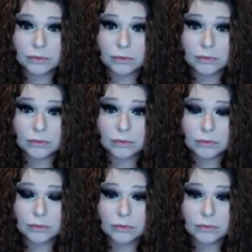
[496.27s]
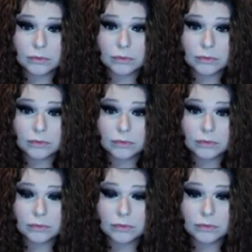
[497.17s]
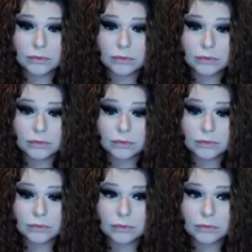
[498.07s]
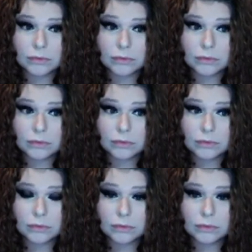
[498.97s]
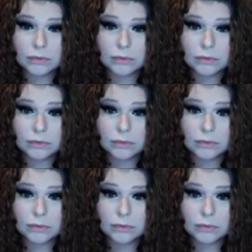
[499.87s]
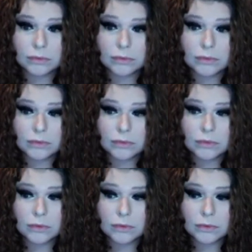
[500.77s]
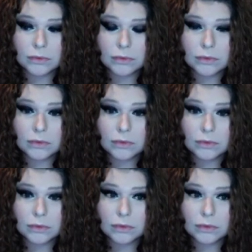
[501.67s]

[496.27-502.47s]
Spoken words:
[no speech]